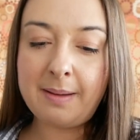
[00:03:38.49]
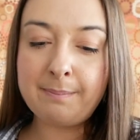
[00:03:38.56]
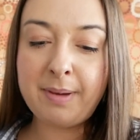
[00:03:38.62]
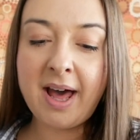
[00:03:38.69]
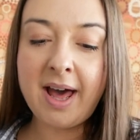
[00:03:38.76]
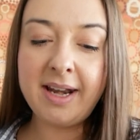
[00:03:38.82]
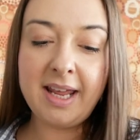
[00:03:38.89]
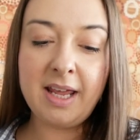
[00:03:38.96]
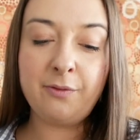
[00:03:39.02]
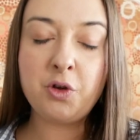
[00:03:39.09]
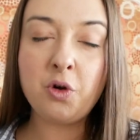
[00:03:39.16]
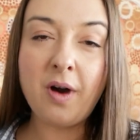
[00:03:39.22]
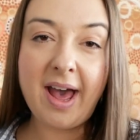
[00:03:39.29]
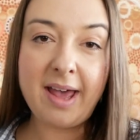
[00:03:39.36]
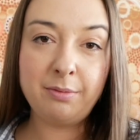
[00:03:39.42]
But if
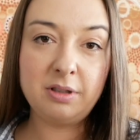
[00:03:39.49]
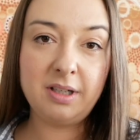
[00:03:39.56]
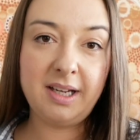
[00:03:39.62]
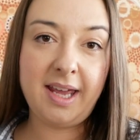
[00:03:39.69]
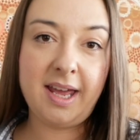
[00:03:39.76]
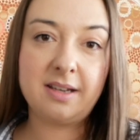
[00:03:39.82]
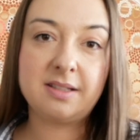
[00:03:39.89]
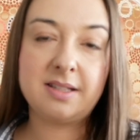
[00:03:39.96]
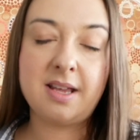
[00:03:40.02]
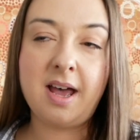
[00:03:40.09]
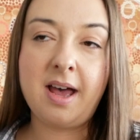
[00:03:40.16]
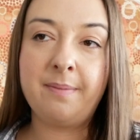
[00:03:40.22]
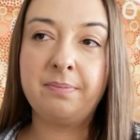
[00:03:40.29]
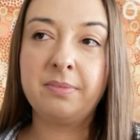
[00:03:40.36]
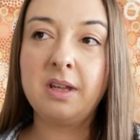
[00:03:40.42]
you're able to get
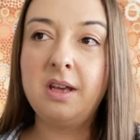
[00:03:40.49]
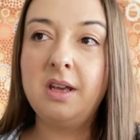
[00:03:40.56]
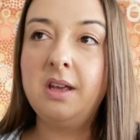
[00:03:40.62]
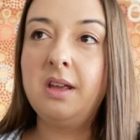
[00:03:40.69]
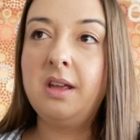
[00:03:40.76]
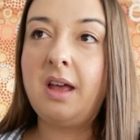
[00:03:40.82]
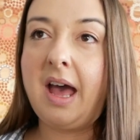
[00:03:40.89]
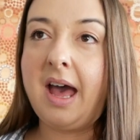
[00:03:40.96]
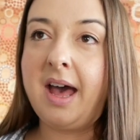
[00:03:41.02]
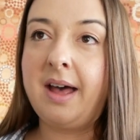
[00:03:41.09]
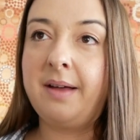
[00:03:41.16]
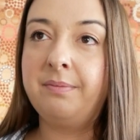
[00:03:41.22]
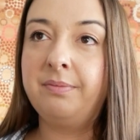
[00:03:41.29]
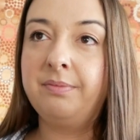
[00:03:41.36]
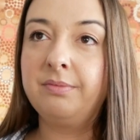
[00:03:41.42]
some,
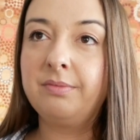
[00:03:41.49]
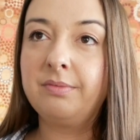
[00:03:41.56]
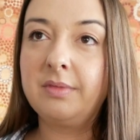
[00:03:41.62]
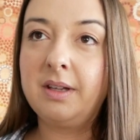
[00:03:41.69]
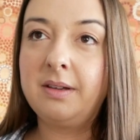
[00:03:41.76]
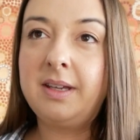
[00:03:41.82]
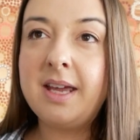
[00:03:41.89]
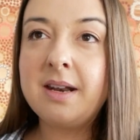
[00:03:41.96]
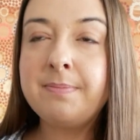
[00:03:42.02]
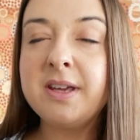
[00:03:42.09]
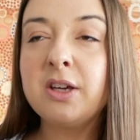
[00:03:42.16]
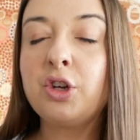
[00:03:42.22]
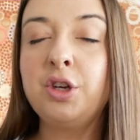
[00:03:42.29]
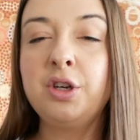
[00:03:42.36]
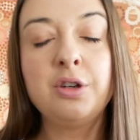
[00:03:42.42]
get a
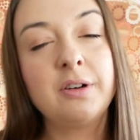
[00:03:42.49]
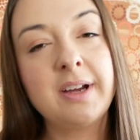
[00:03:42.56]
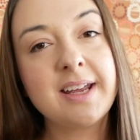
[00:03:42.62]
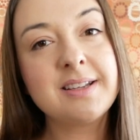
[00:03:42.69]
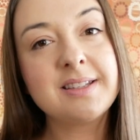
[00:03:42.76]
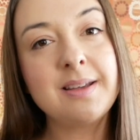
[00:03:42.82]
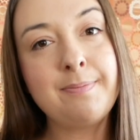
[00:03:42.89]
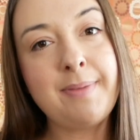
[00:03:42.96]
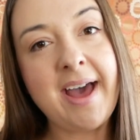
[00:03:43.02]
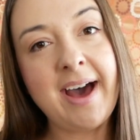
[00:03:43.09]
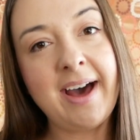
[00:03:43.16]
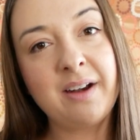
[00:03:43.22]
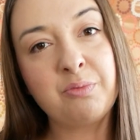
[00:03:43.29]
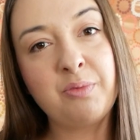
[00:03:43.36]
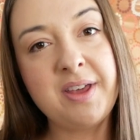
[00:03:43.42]
bit curious
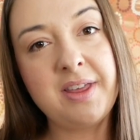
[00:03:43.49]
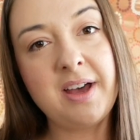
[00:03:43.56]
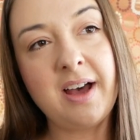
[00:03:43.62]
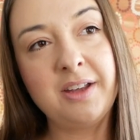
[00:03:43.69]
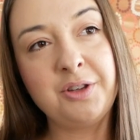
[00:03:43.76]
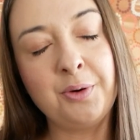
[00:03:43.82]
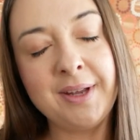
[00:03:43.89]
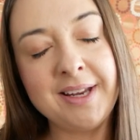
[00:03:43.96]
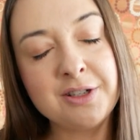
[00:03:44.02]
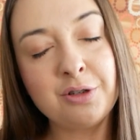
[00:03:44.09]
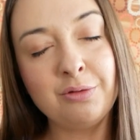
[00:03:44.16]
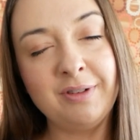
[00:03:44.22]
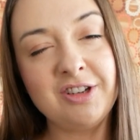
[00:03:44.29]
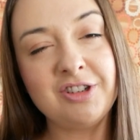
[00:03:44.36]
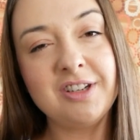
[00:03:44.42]
about whether your
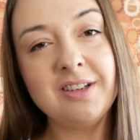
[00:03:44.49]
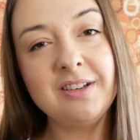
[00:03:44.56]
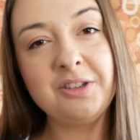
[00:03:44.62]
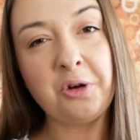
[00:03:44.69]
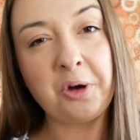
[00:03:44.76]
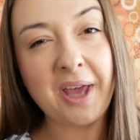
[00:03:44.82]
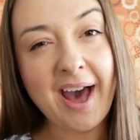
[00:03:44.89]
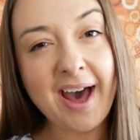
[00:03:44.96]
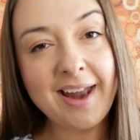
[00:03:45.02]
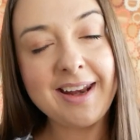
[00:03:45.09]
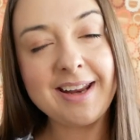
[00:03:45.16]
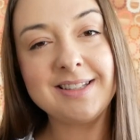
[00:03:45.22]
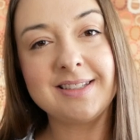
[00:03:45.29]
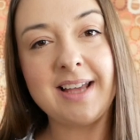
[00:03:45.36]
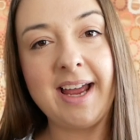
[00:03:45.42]
intuition, your
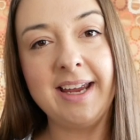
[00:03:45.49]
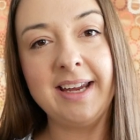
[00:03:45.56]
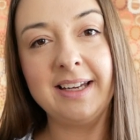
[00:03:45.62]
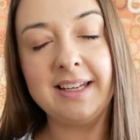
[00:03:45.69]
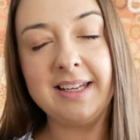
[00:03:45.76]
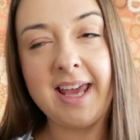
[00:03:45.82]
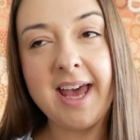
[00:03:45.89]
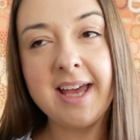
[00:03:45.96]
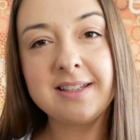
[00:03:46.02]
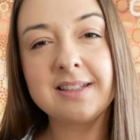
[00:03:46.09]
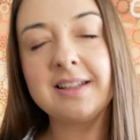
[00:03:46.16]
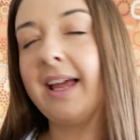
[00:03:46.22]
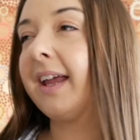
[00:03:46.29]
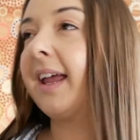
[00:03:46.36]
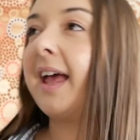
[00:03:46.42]
gut is saying
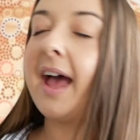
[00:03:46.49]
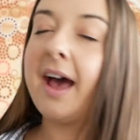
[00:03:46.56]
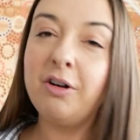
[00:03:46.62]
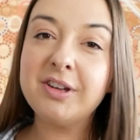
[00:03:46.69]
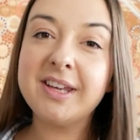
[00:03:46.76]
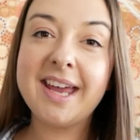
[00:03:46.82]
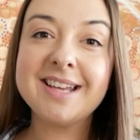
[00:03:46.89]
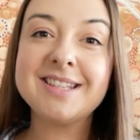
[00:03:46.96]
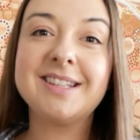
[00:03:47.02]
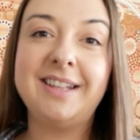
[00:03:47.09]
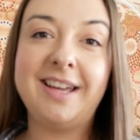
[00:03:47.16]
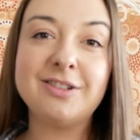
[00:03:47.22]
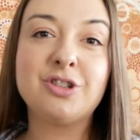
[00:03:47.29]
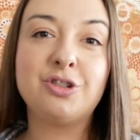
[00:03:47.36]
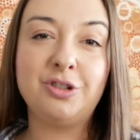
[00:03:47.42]
yes, like hell yes,
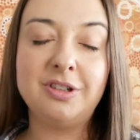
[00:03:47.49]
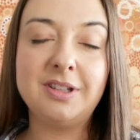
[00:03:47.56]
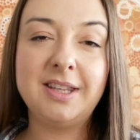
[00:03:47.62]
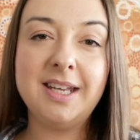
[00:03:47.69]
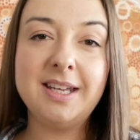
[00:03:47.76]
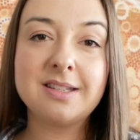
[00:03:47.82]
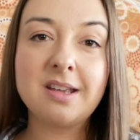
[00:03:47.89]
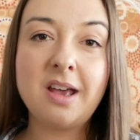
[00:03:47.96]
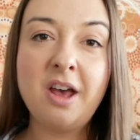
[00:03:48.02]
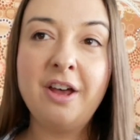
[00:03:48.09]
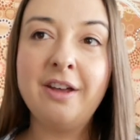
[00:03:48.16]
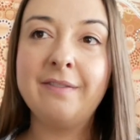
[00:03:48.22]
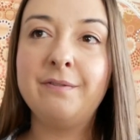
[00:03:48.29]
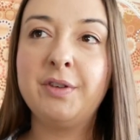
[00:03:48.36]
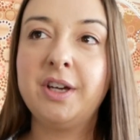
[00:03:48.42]
let's do this,
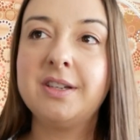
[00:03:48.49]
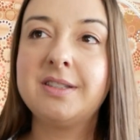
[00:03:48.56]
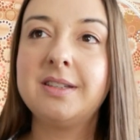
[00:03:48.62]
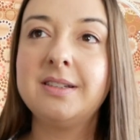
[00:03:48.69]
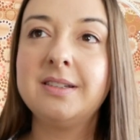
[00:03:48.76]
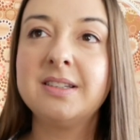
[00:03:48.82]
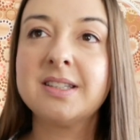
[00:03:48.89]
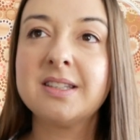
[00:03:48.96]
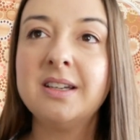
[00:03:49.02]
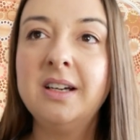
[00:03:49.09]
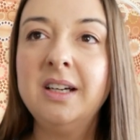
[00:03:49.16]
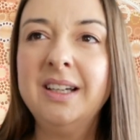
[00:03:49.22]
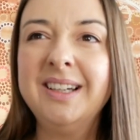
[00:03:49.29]
versus